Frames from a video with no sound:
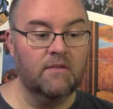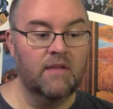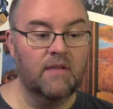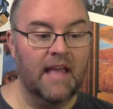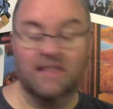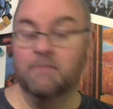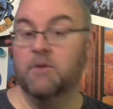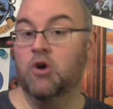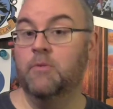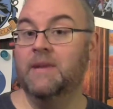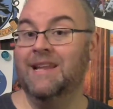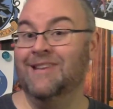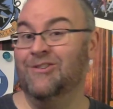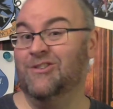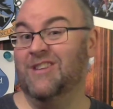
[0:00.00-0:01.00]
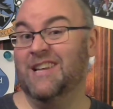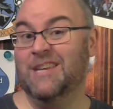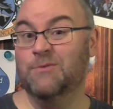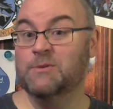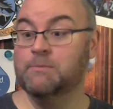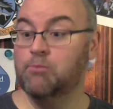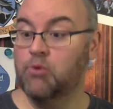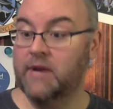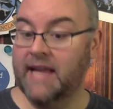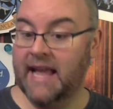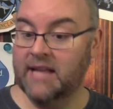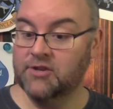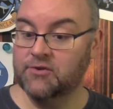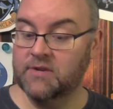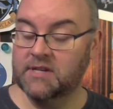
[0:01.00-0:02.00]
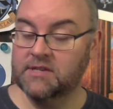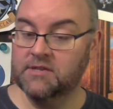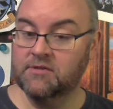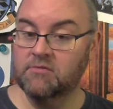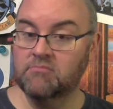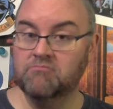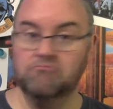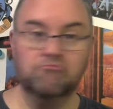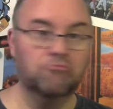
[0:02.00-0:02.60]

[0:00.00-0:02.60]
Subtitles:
At the moment, it looked like it was precancerous.